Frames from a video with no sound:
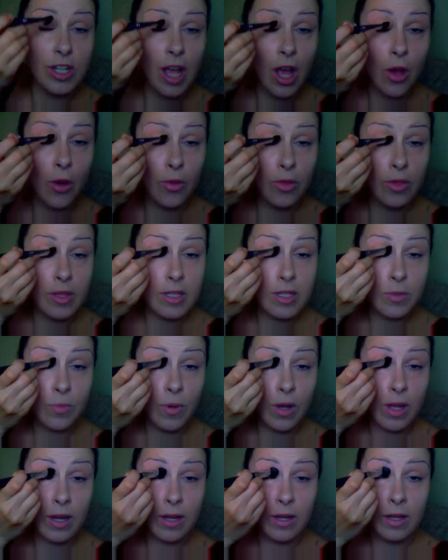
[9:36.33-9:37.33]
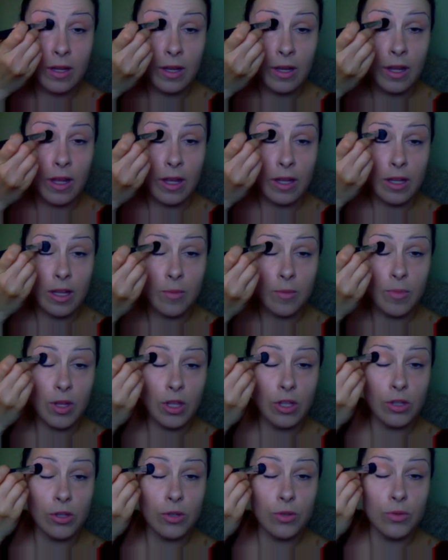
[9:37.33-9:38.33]
Now this one can be
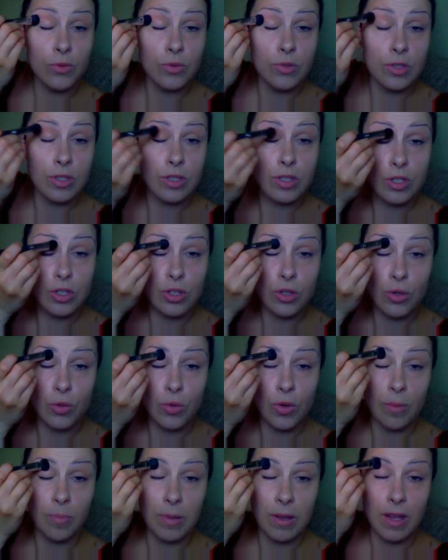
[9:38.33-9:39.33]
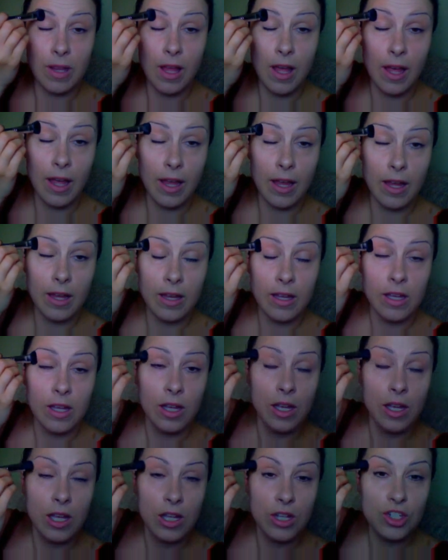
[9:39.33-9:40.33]
used to apply
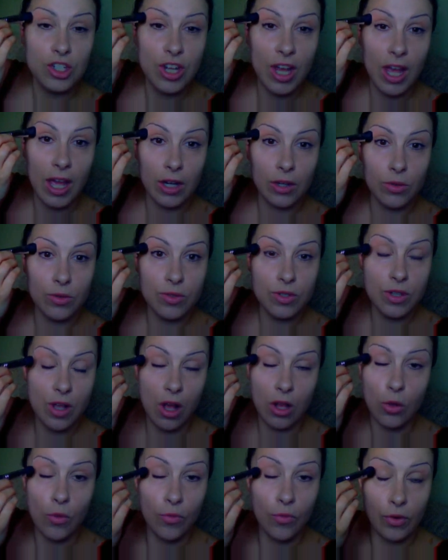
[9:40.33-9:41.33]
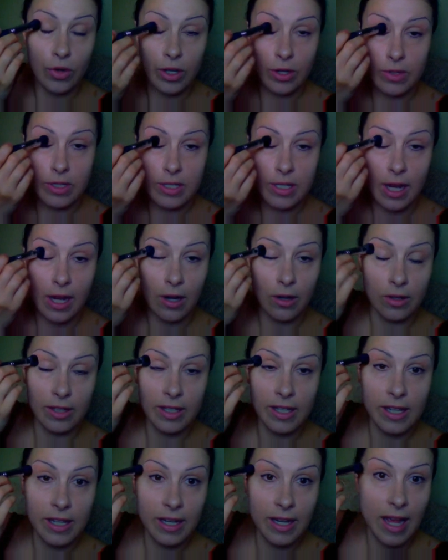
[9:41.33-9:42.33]
shadows all over your entire
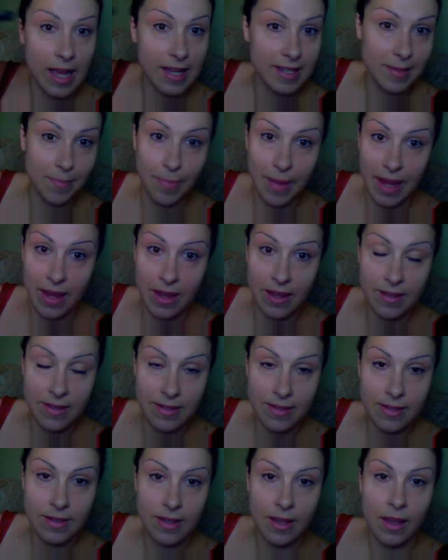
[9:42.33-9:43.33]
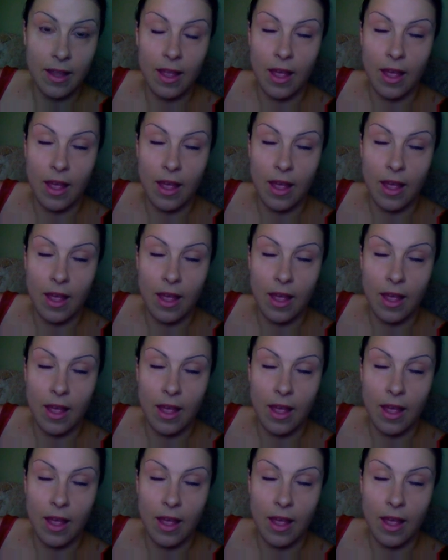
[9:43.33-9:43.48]
lid as a base.